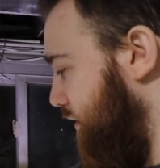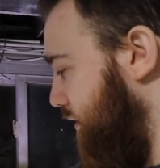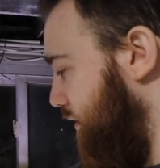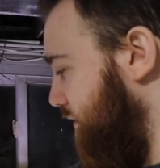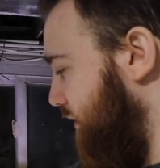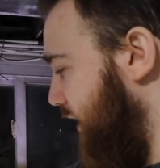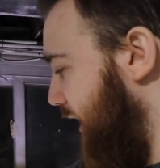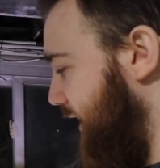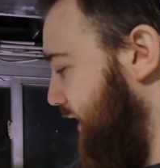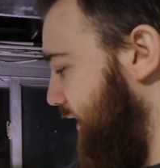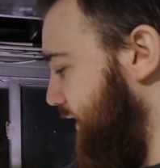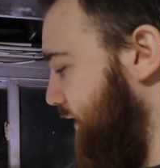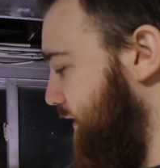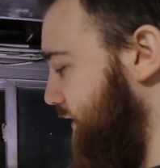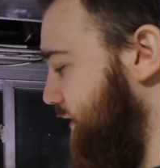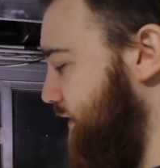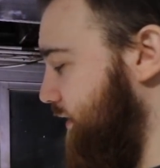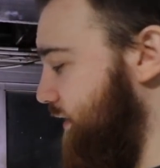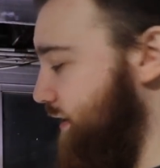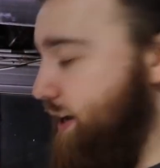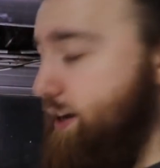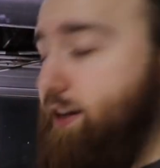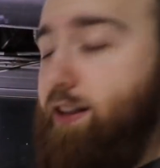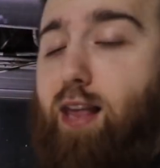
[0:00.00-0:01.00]
right,
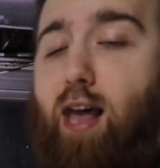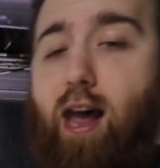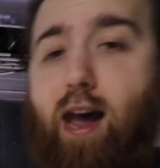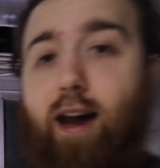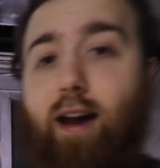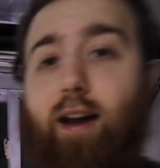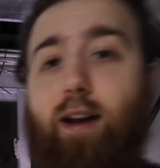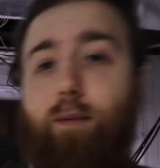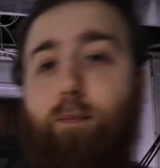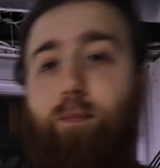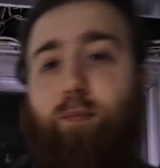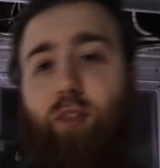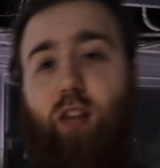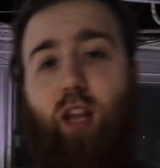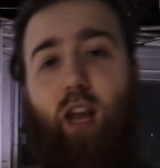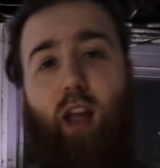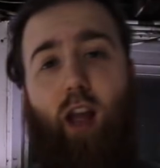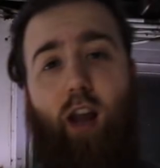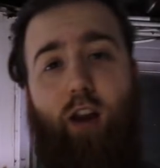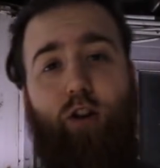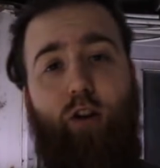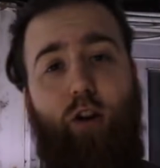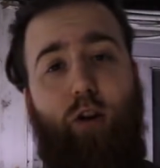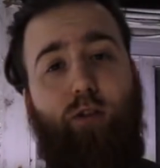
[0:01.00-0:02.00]
like that,
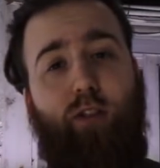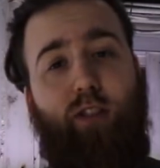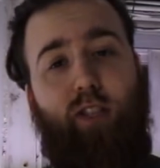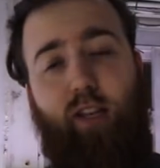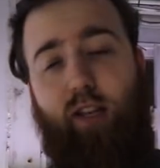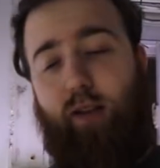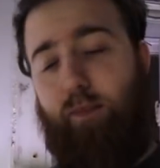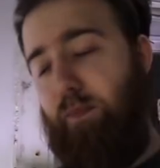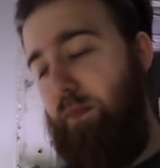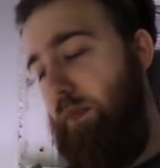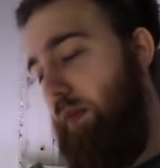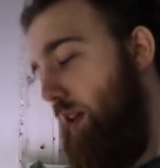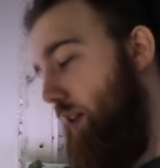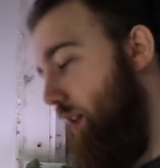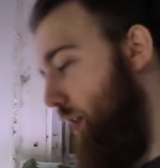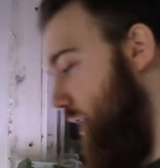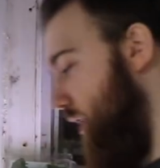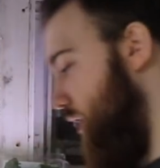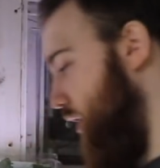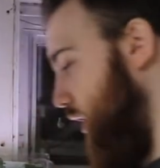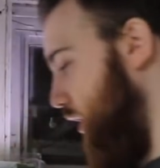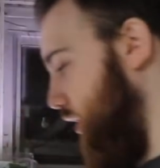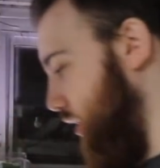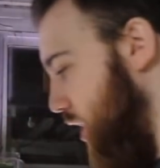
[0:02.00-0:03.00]
I dose it,
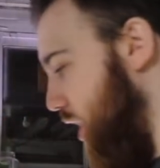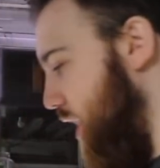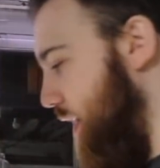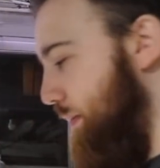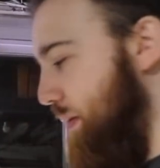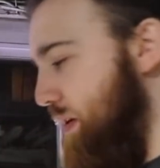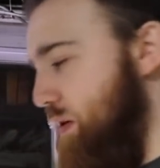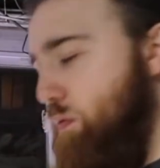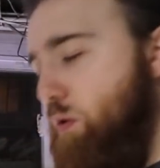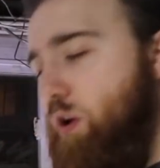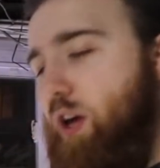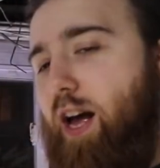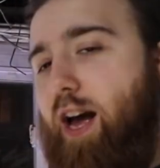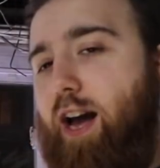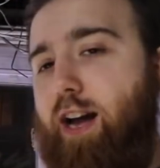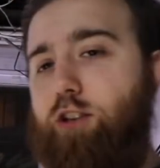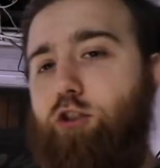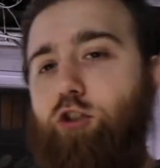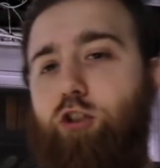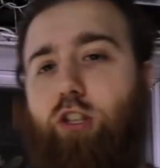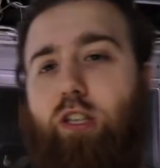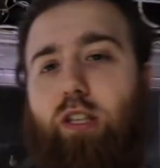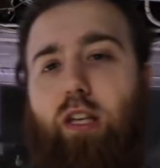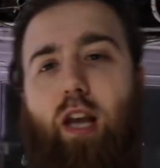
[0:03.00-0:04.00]
the carbon will
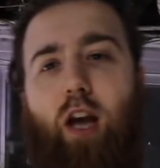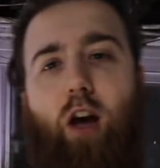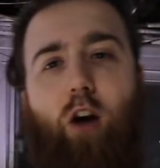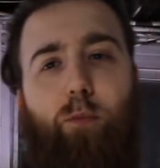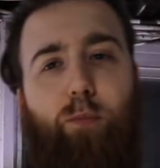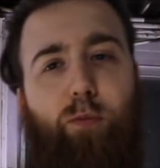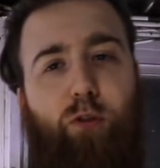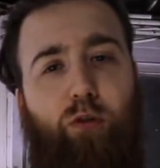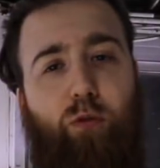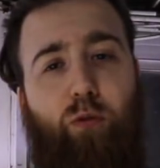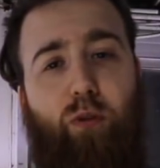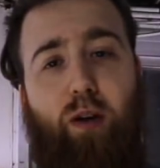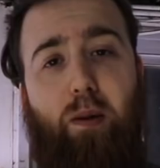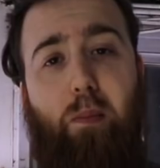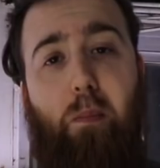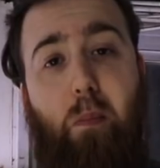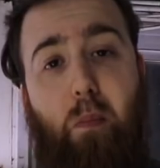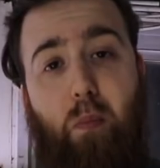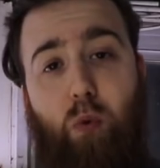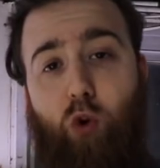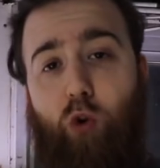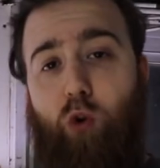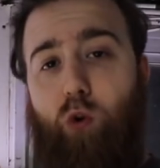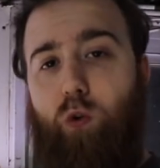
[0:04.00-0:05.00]
actually help to
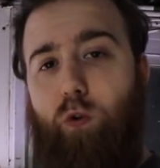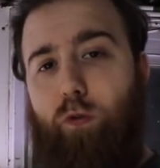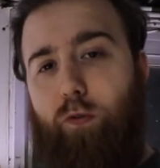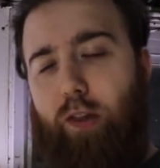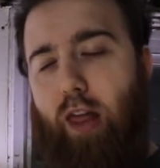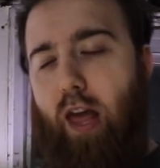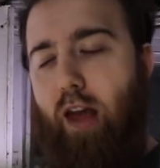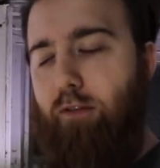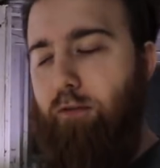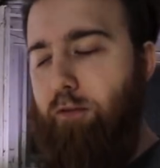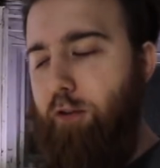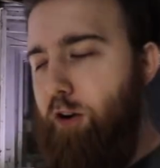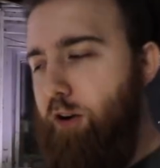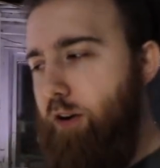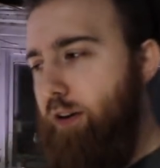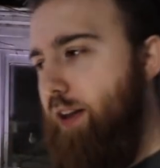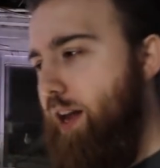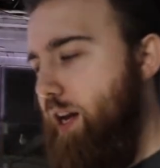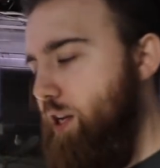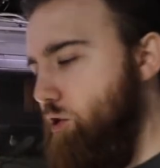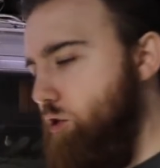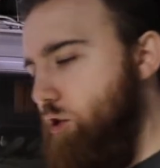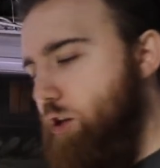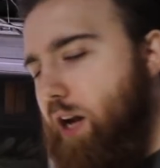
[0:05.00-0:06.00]
remove that
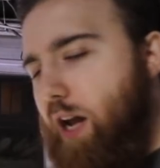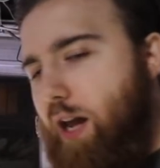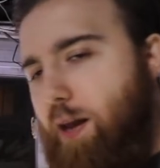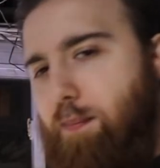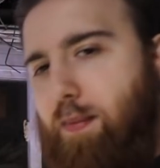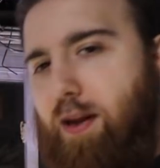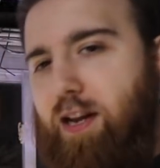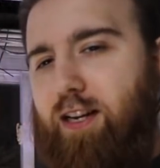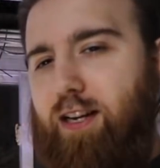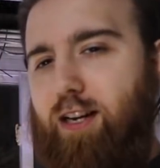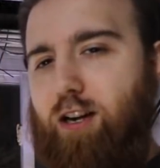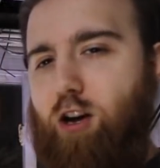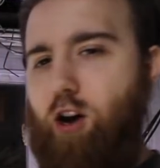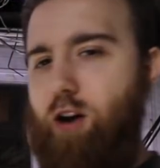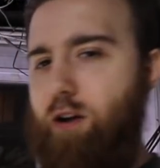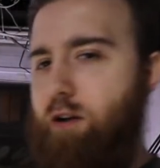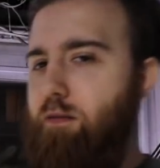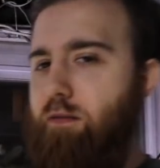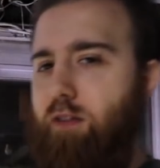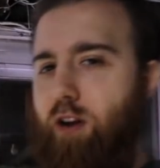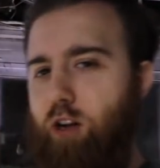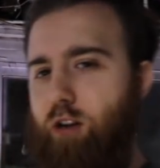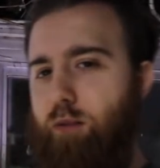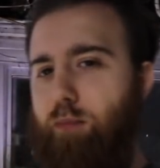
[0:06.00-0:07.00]
fertilizer and make it
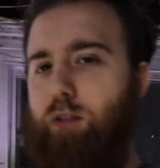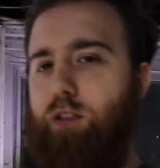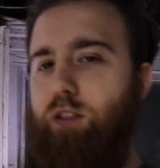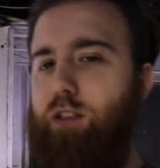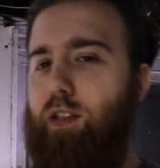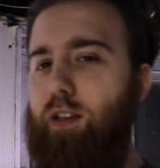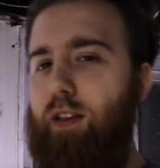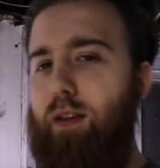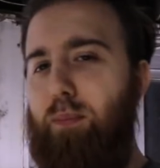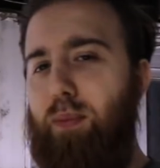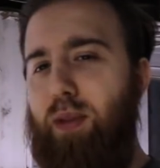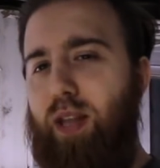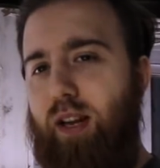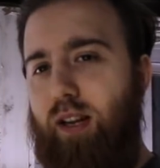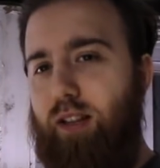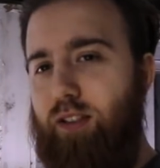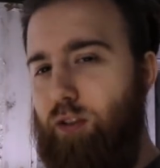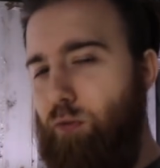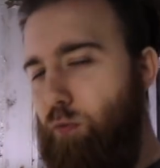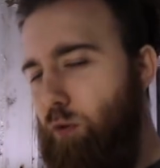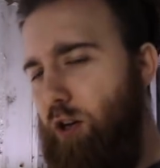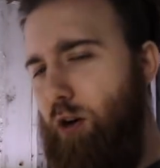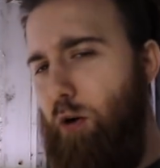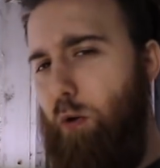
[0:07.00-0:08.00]
unavailable to the
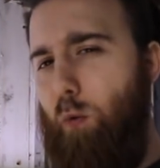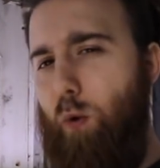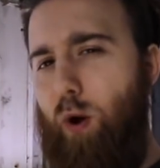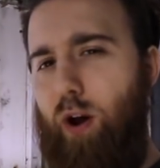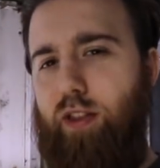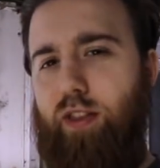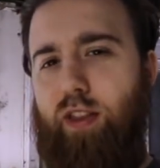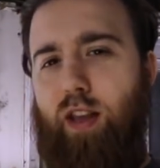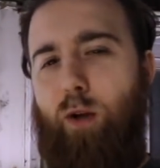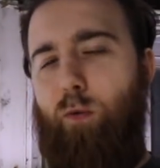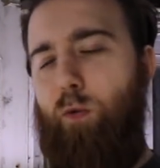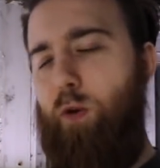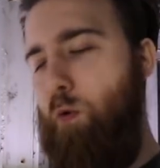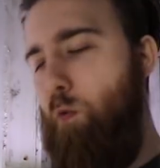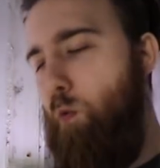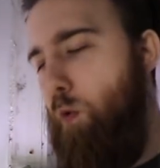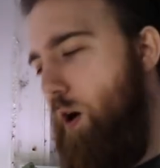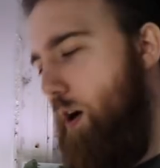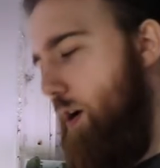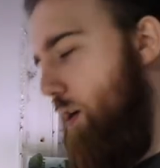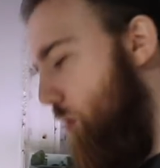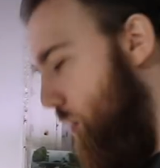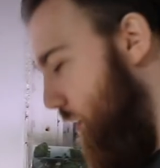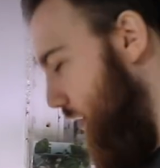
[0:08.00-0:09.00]
plants. And we don't want that. We
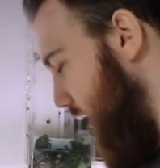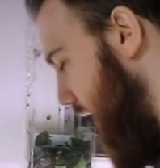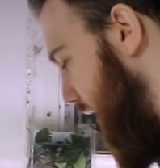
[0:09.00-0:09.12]
want all